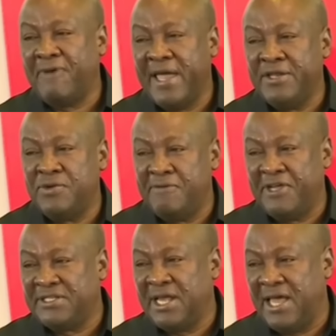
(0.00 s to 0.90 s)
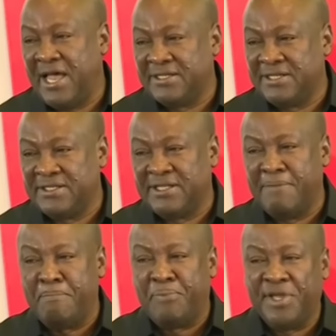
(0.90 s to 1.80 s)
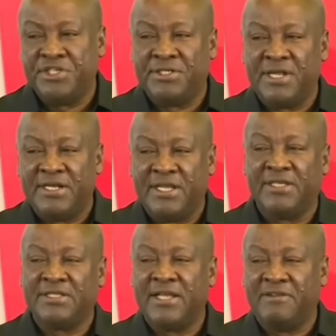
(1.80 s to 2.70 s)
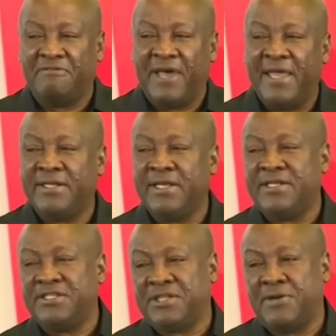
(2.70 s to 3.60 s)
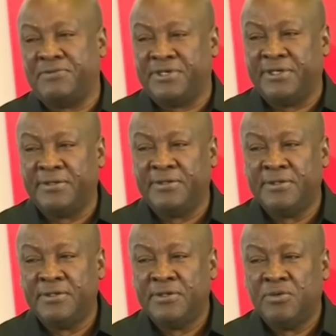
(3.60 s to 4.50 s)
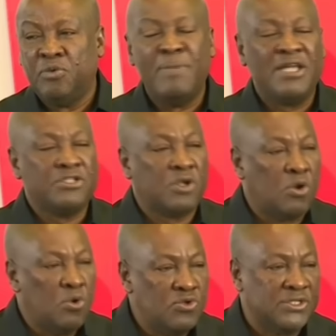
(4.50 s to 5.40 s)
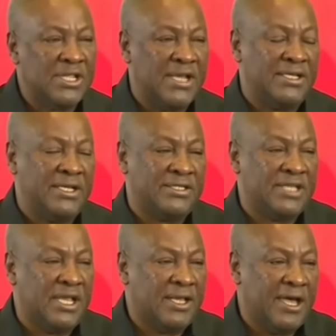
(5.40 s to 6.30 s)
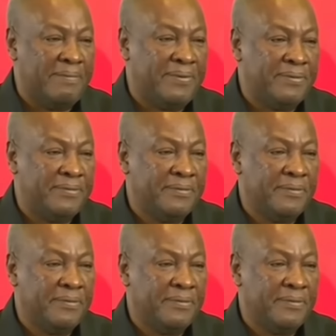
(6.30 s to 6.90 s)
provide universal access and bridge the digital divide in this country. We must close that digital gap.